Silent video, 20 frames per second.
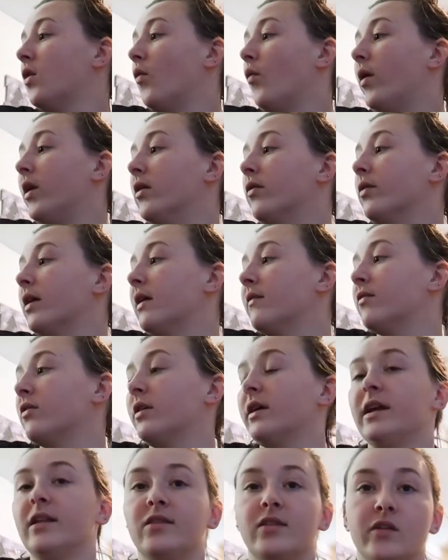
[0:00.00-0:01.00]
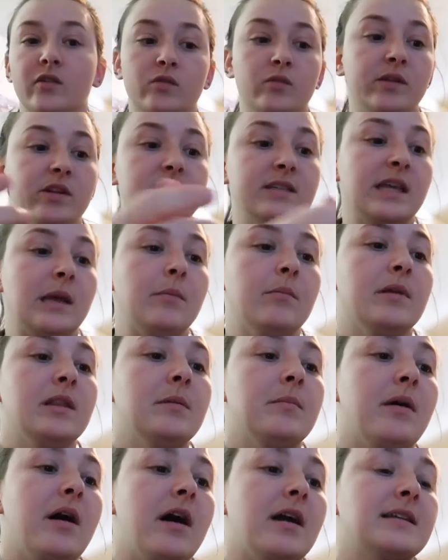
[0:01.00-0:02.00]
We don't ever eat those, we just keep them in
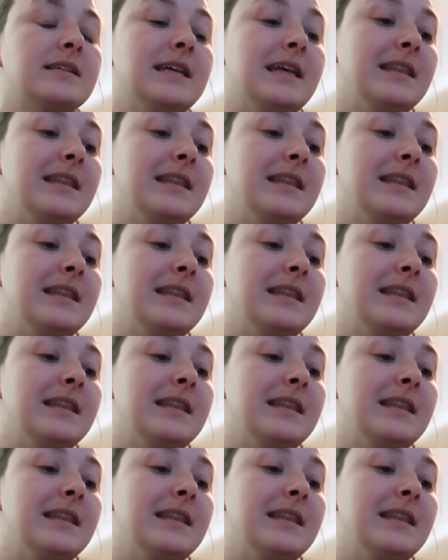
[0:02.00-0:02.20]
the box.